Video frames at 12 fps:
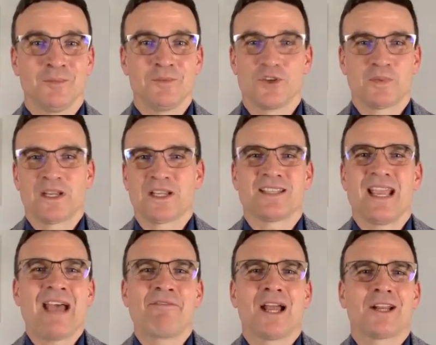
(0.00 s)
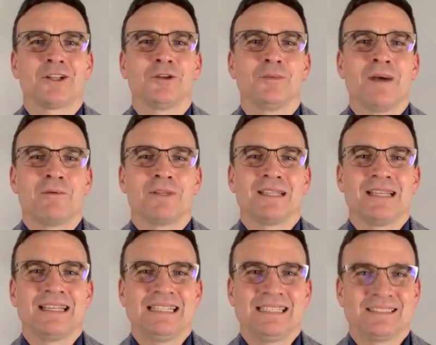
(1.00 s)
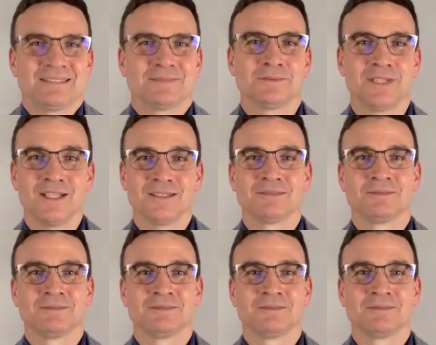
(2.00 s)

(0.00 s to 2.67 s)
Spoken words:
just because they haven't got a clue about what they need, right?